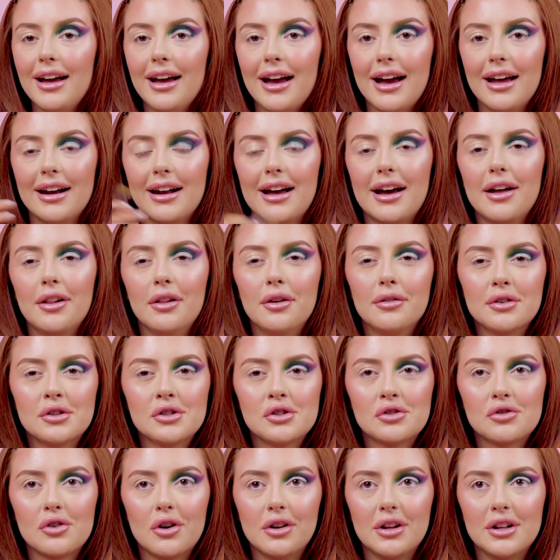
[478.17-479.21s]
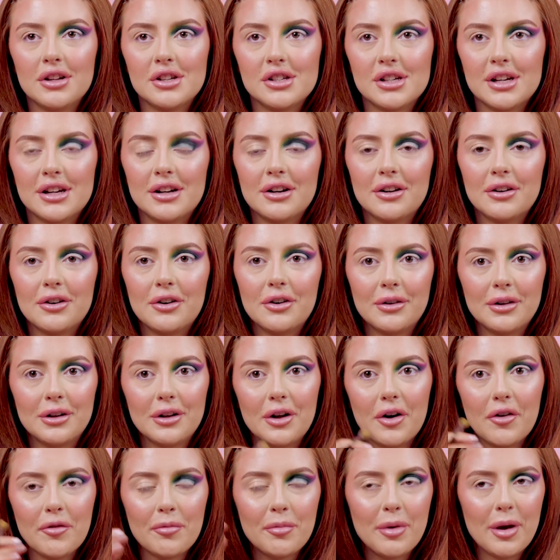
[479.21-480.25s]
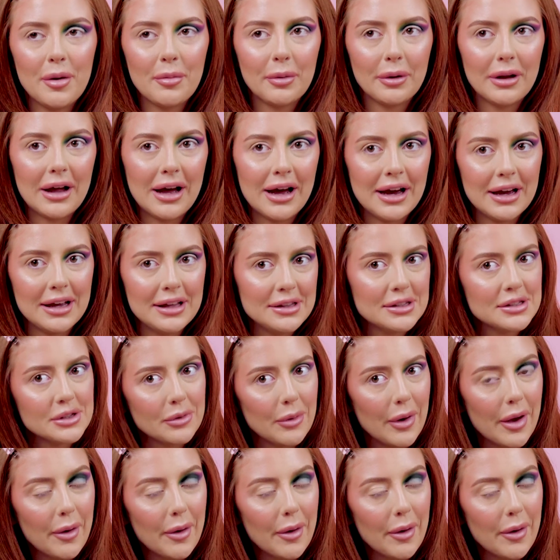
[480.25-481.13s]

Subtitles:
And I love astrology, and I know a lot of people aren't into